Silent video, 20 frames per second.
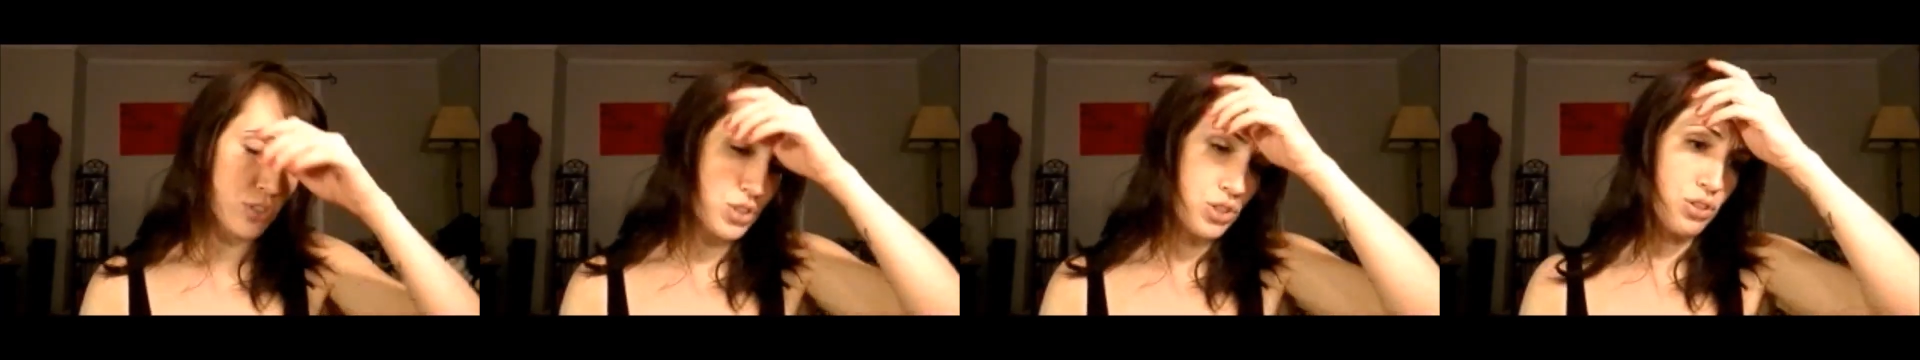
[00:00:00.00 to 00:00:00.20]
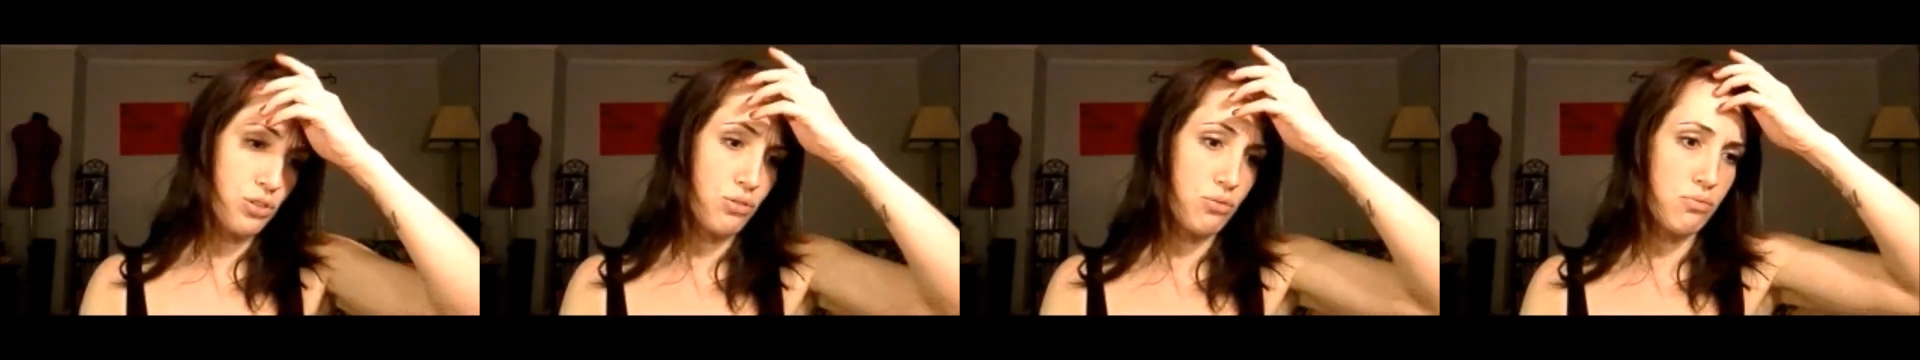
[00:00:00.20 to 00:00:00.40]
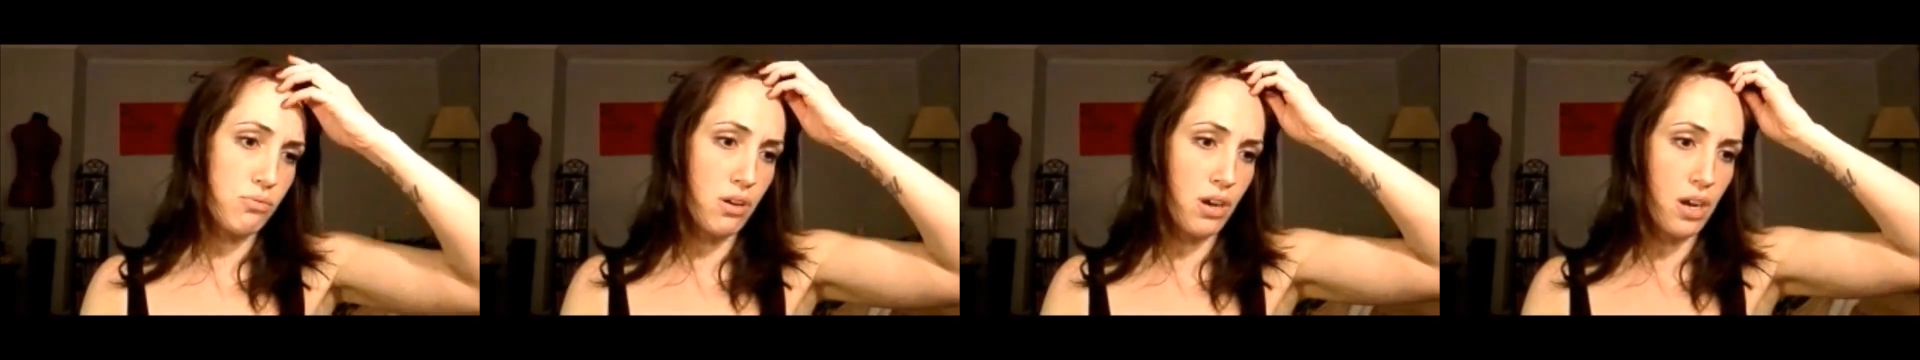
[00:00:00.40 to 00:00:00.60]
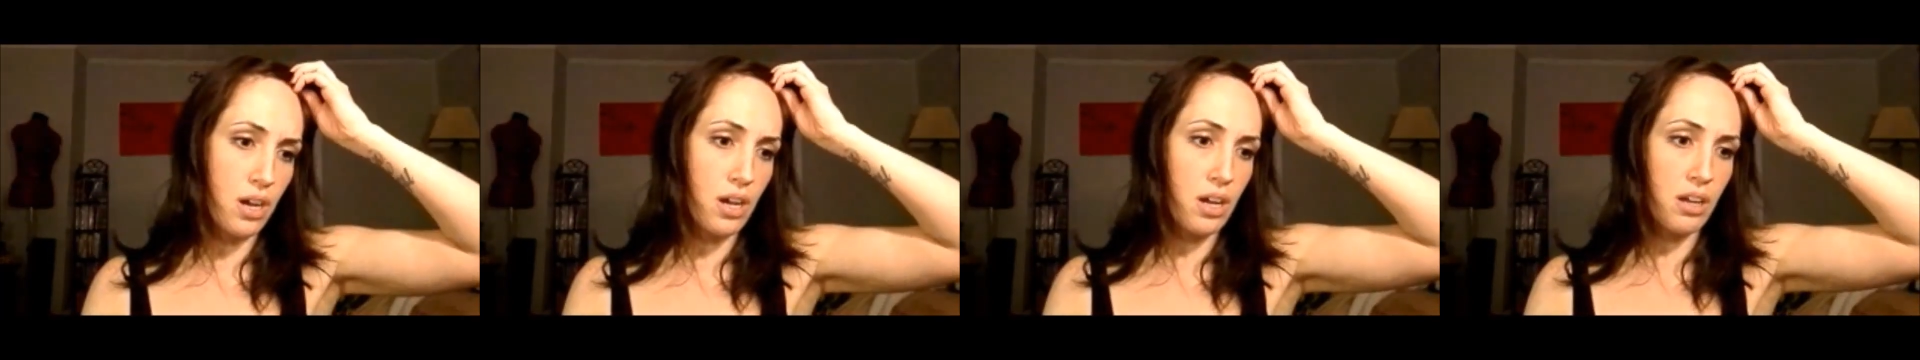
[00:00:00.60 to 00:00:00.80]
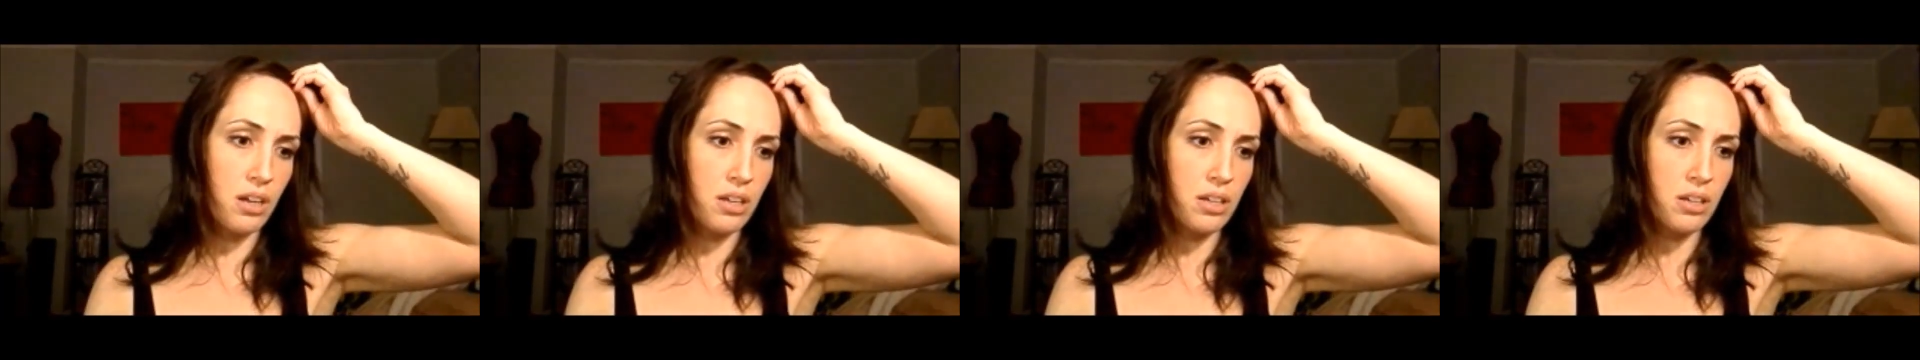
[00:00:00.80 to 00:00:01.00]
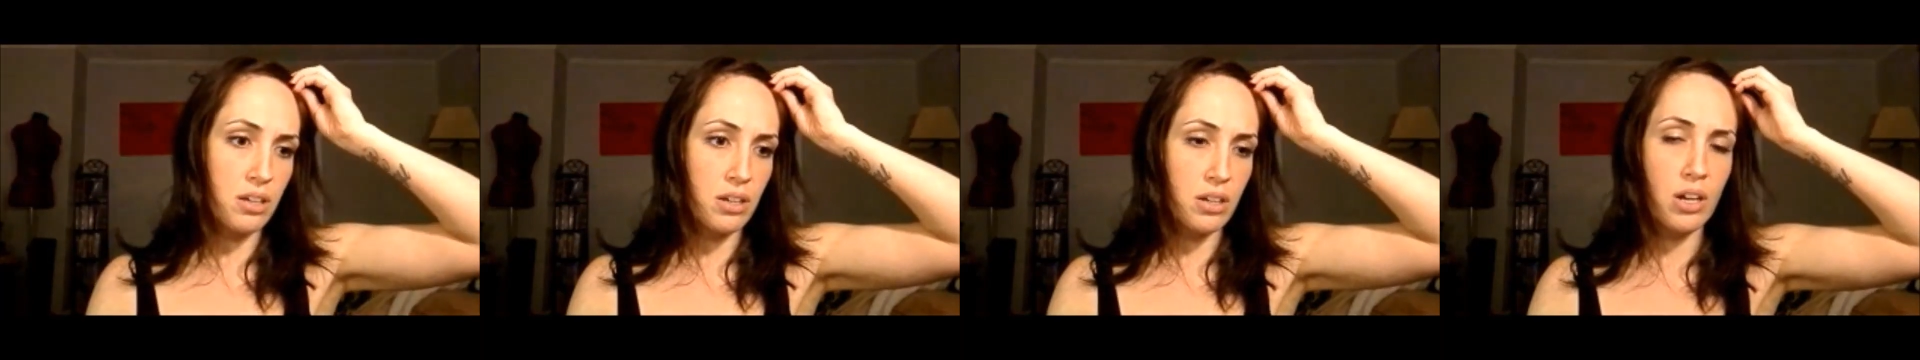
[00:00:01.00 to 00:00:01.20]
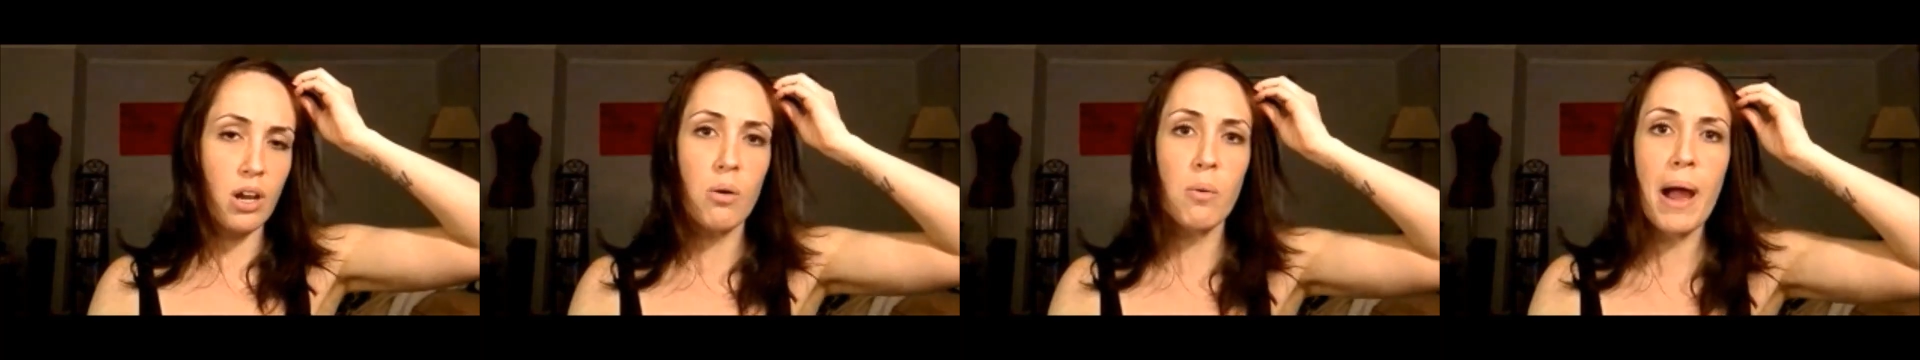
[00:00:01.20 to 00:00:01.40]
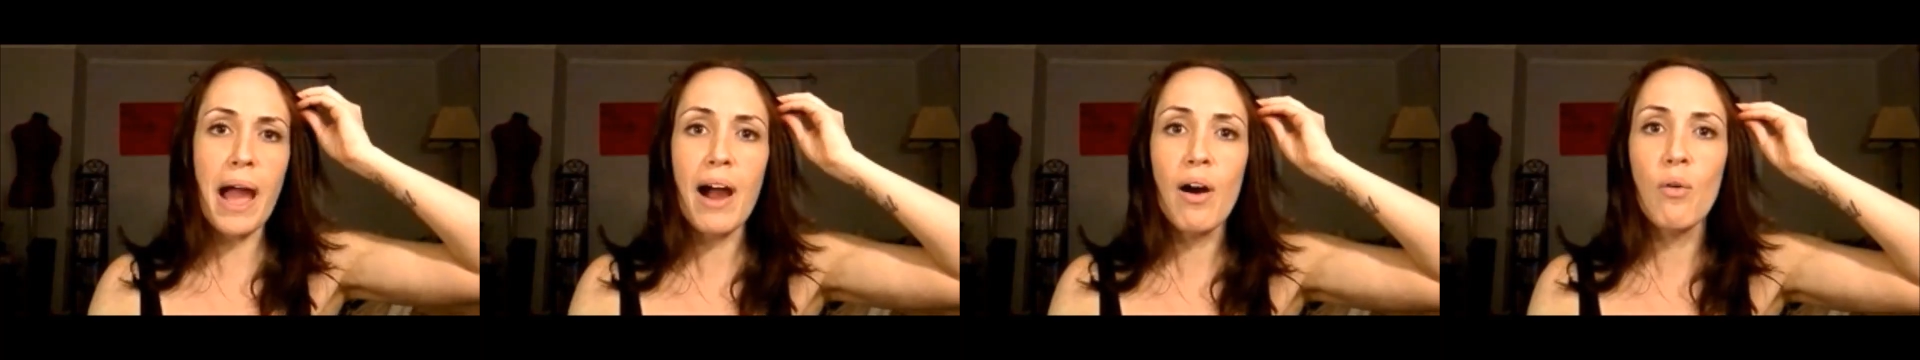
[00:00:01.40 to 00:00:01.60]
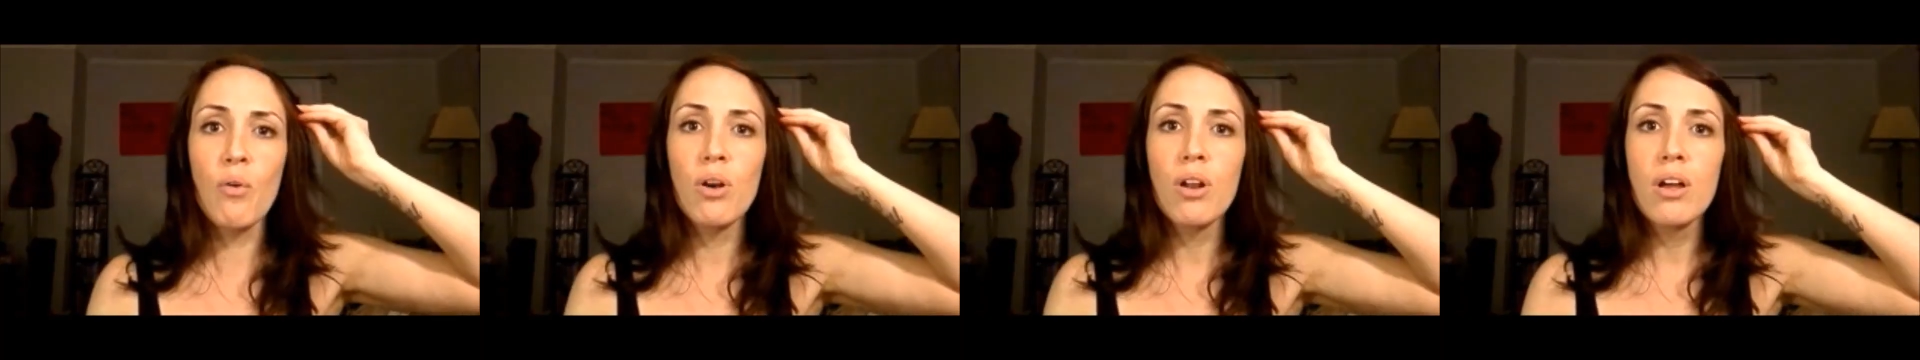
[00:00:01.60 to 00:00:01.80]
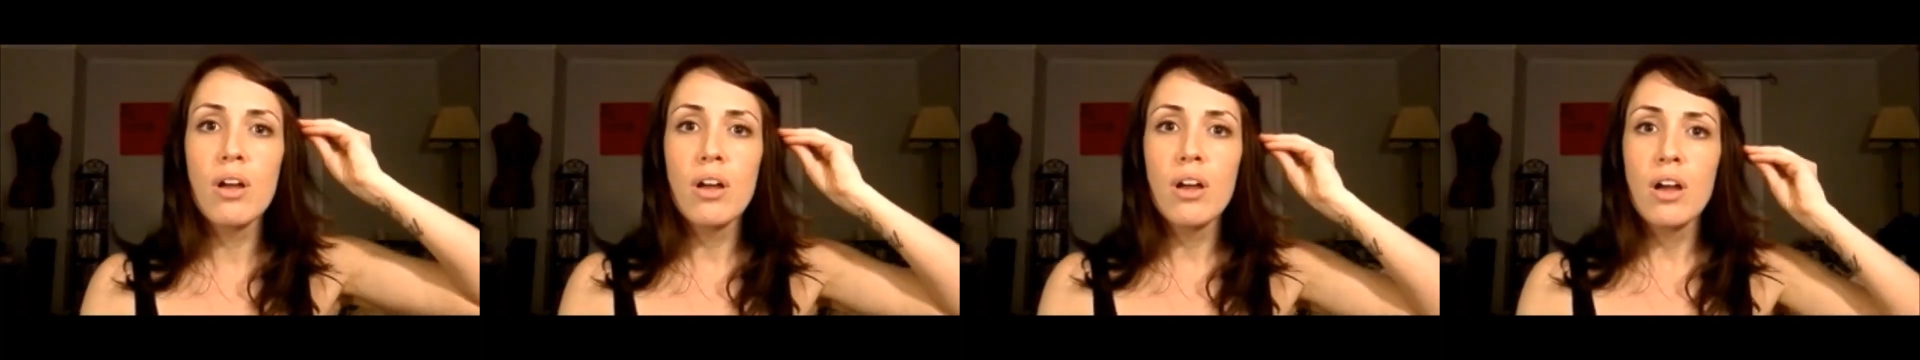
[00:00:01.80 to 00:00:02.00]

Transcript: to go out.